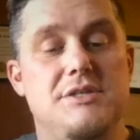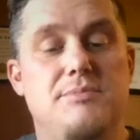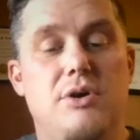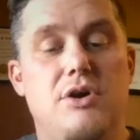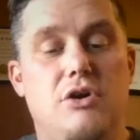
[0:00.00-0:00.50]

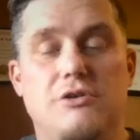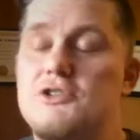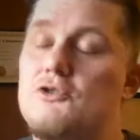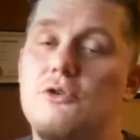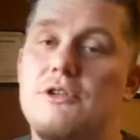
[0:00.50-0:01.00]
book called
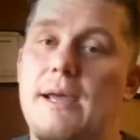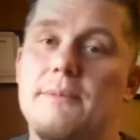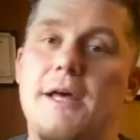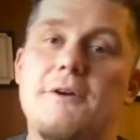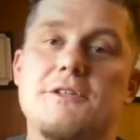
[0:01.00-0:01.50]
Screwtape
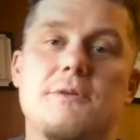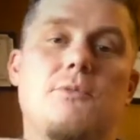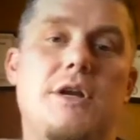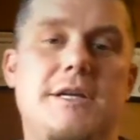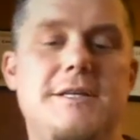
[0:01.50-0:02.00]
Letters, and
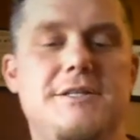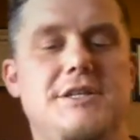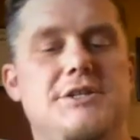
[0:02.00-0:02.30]
what it is